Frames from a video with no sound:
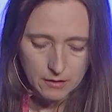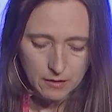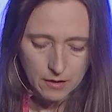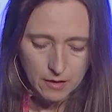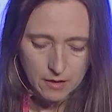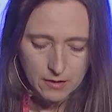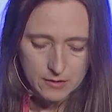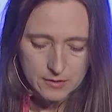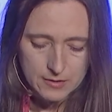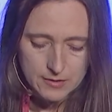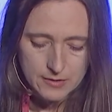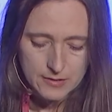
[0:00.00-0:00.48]

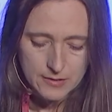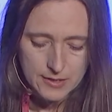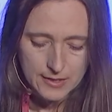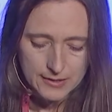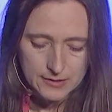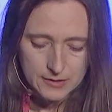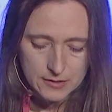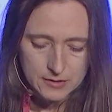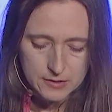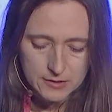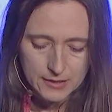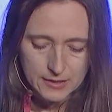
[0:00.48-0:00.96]

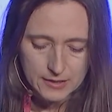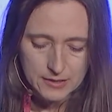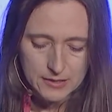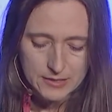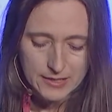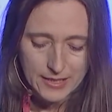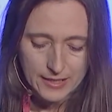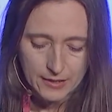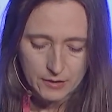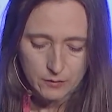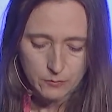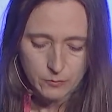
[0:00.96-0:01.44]
CASAT
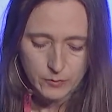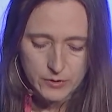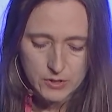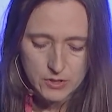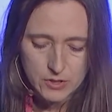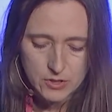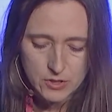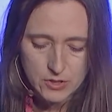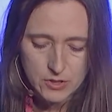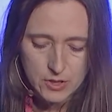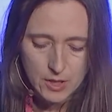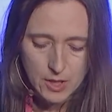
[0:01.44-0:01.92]
attack,
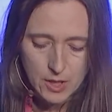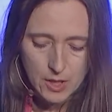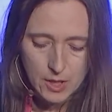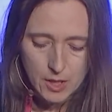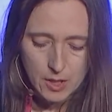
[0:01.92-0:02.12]
which,